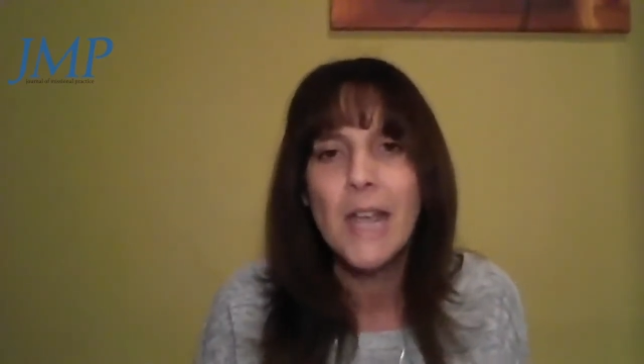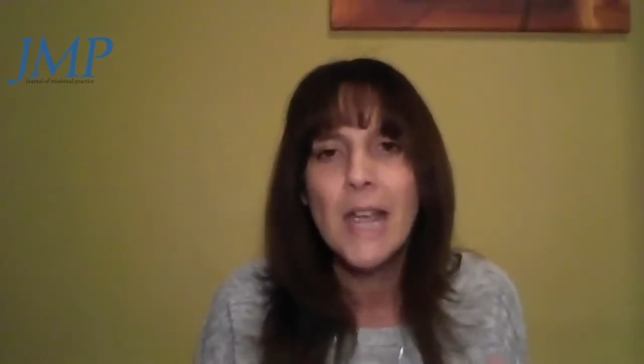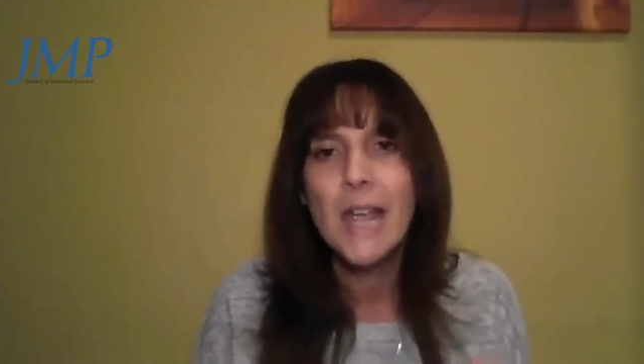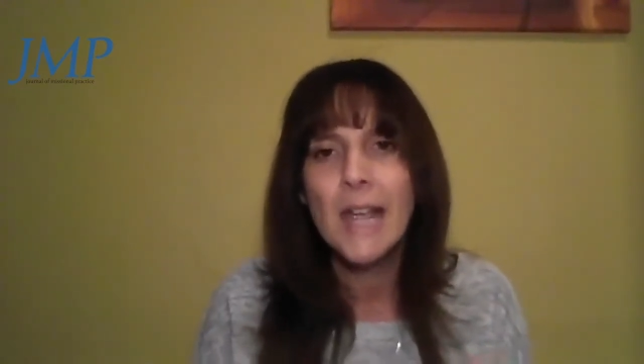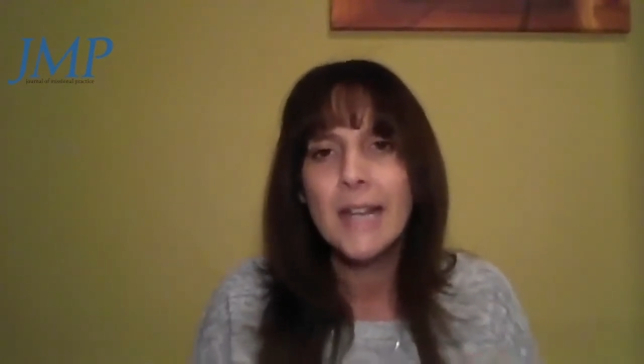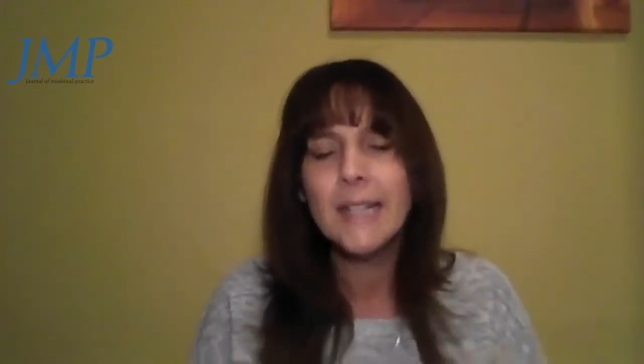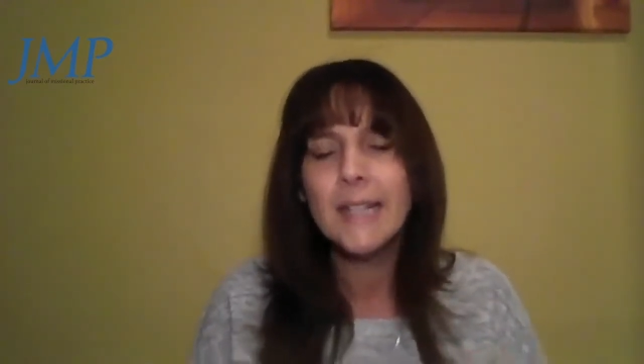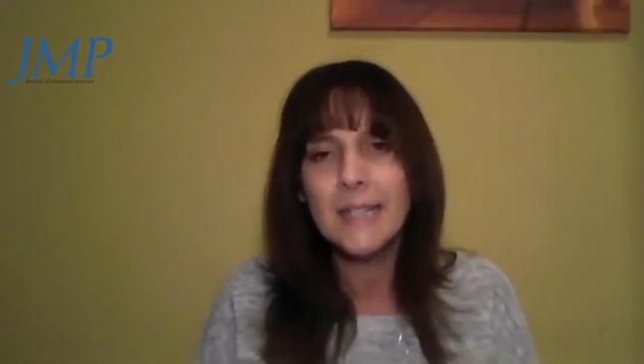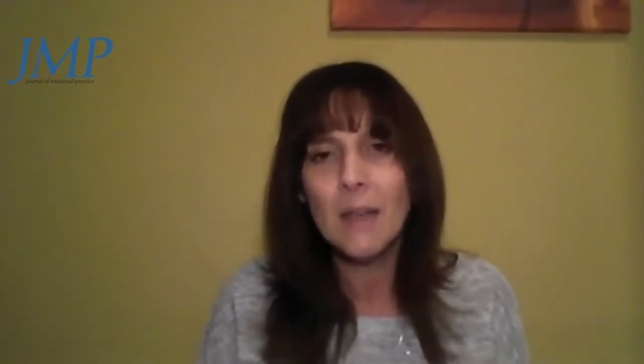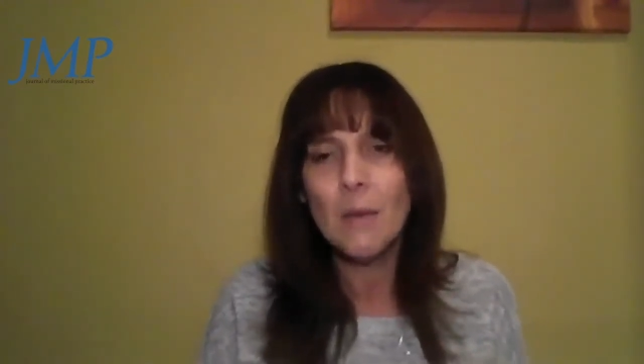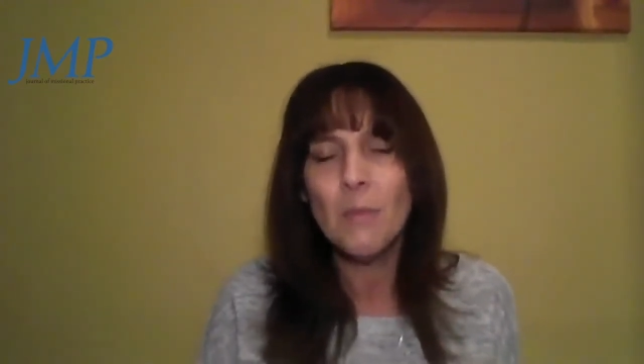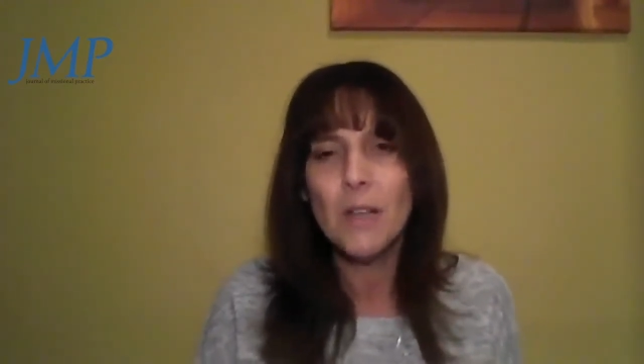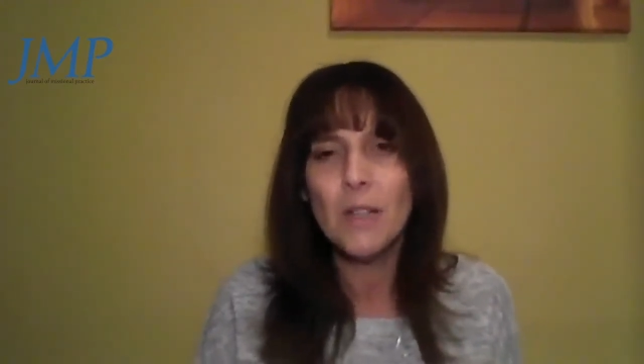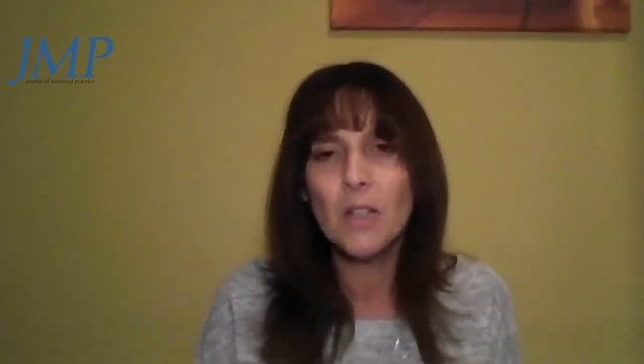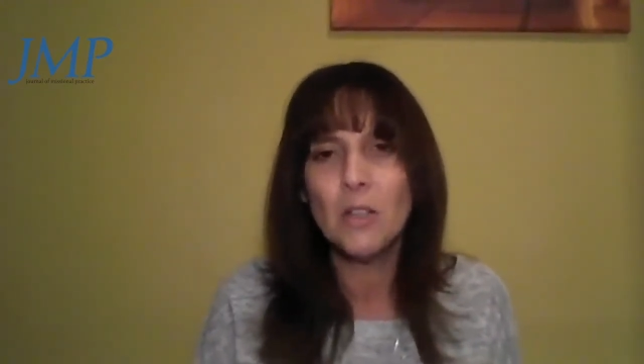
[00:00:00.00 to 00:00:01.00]
is there
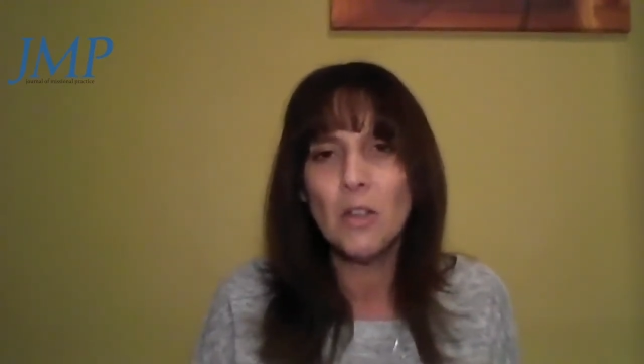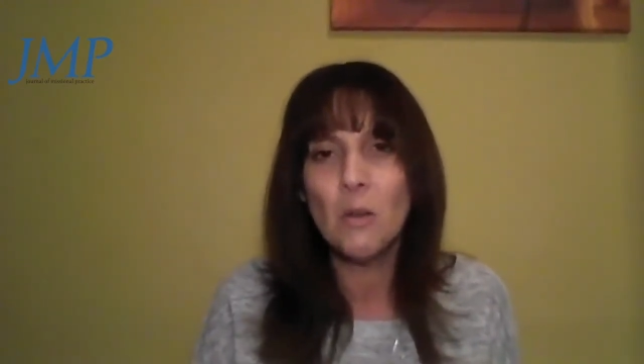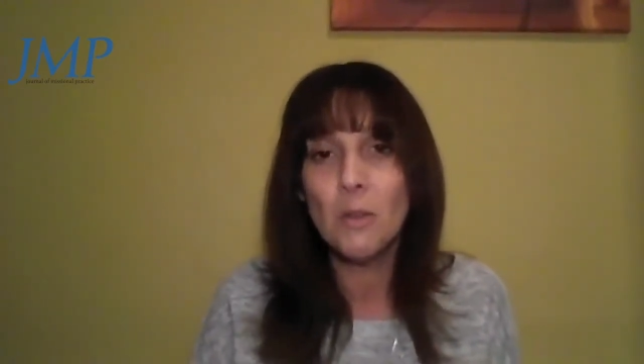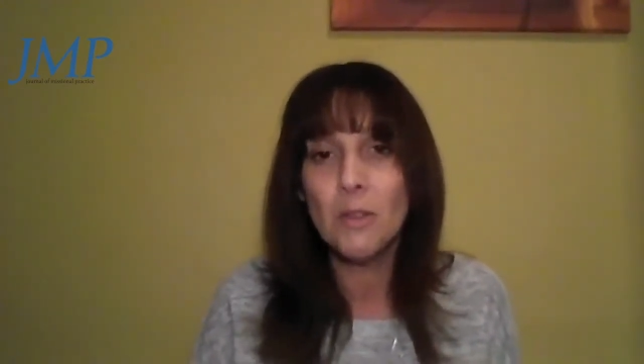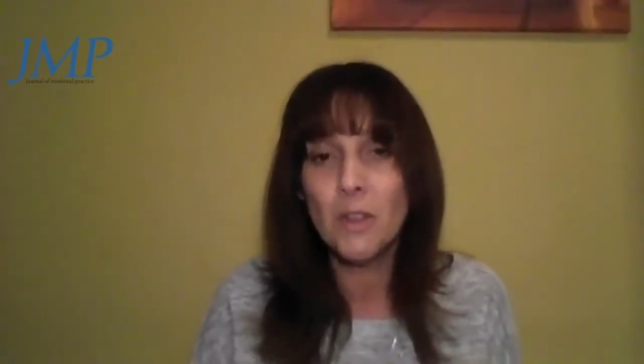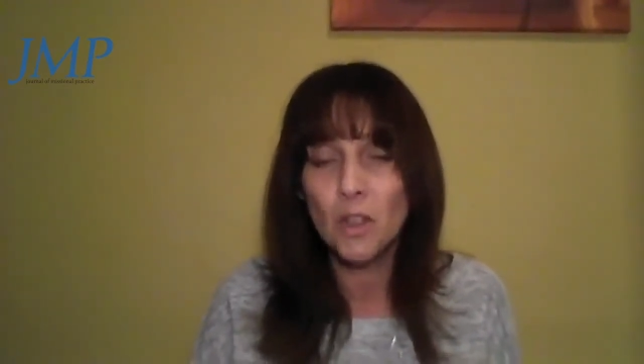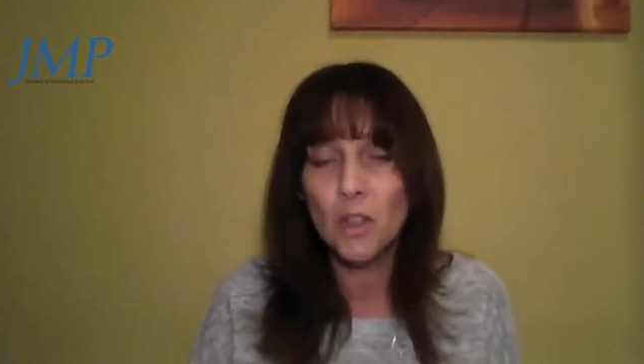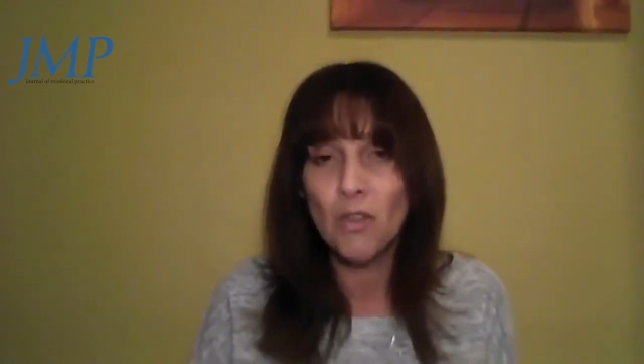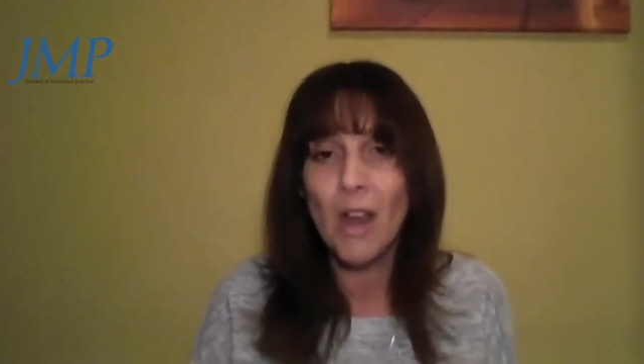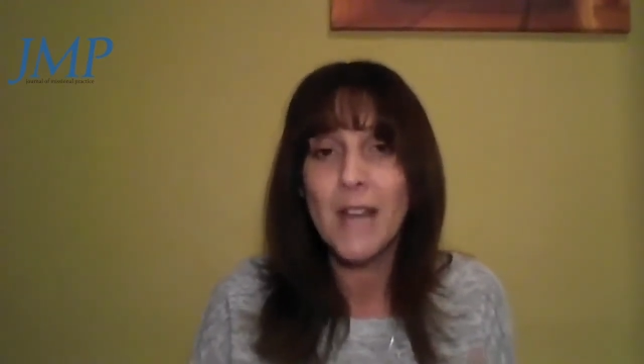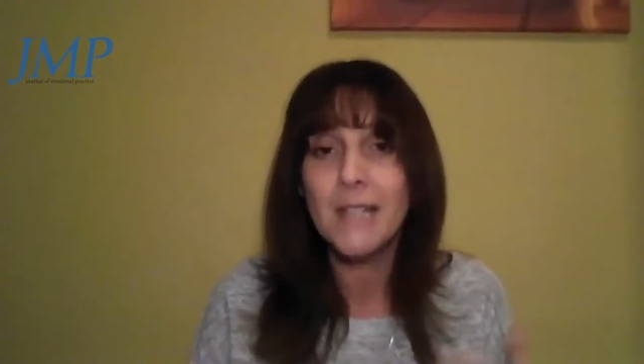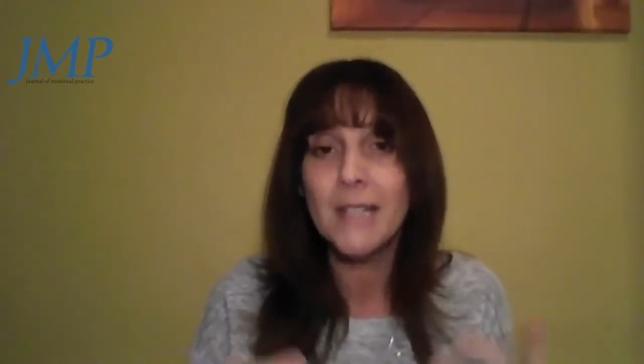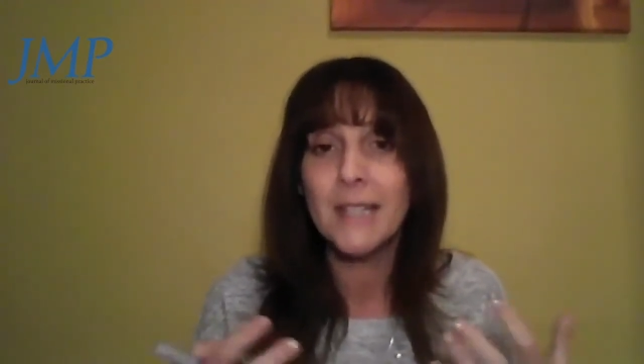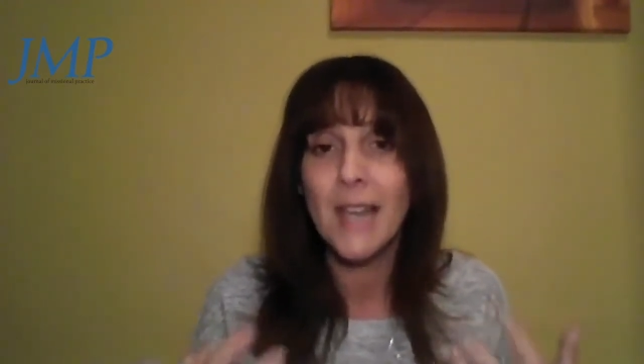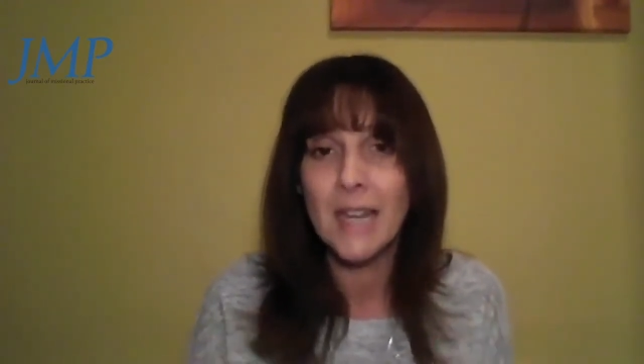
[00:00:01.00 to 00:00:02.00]
something to do with the
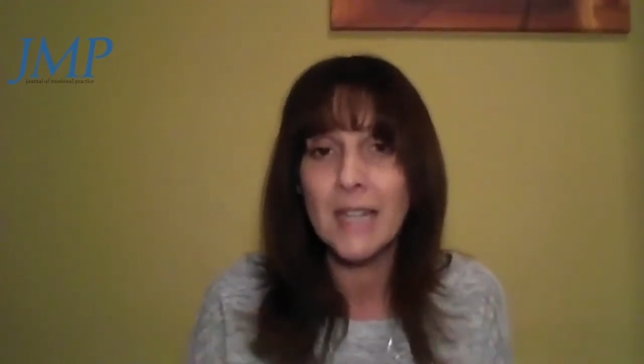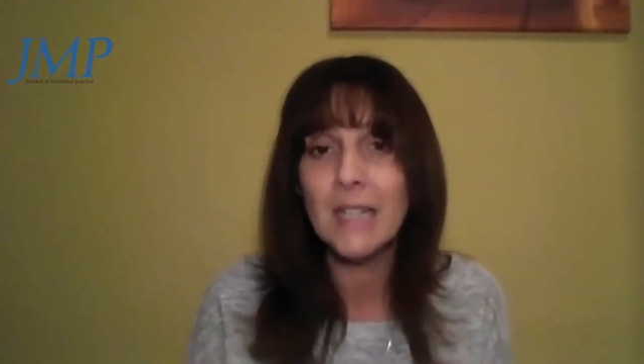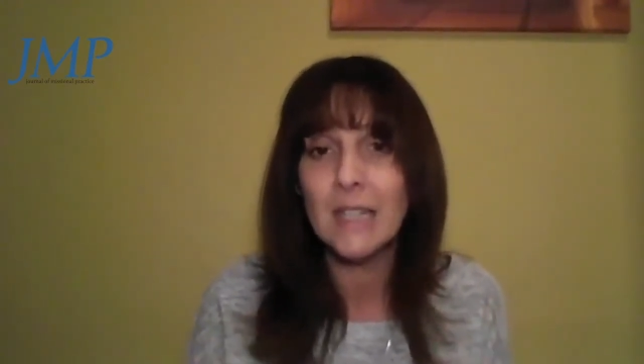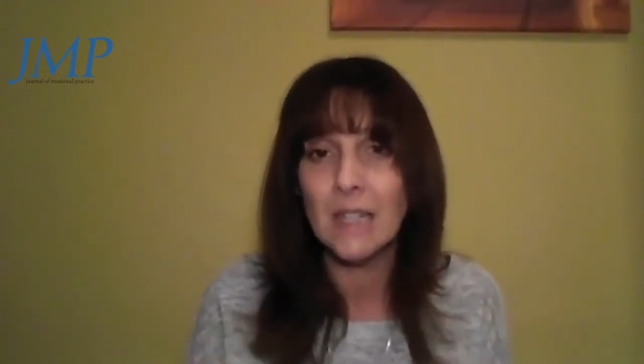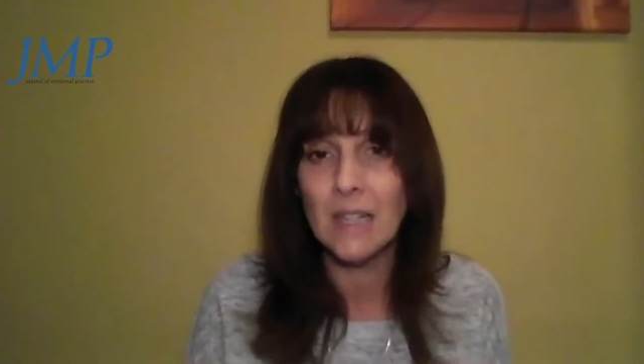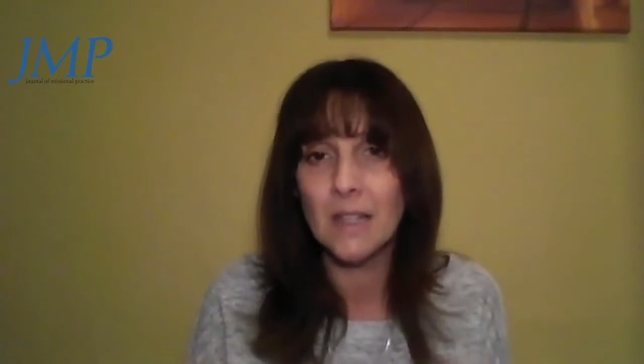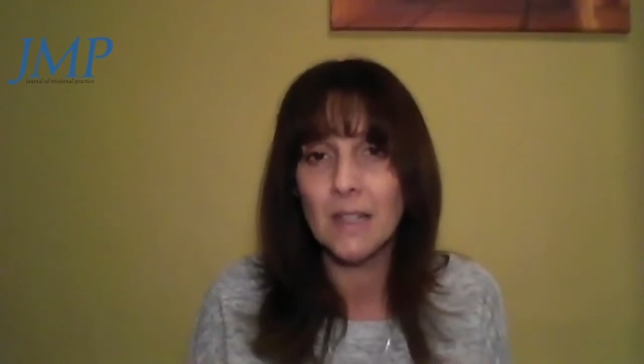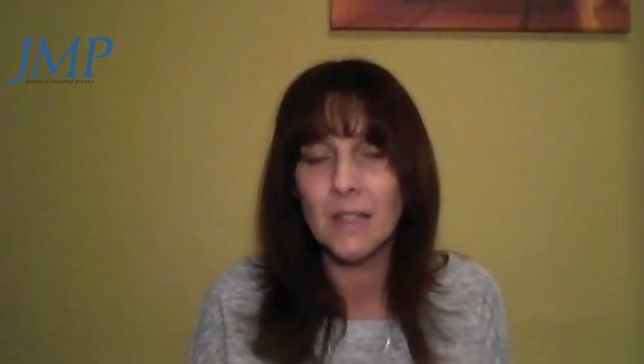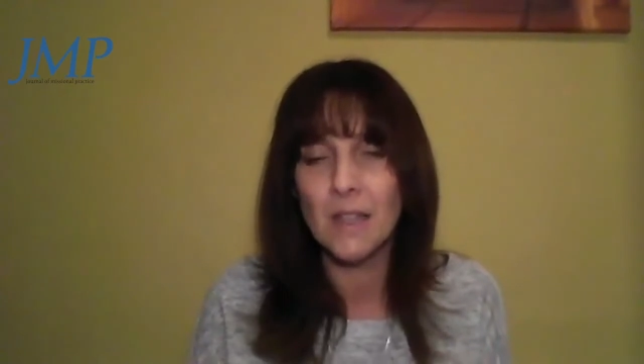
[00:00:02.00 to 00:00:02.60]
transcendence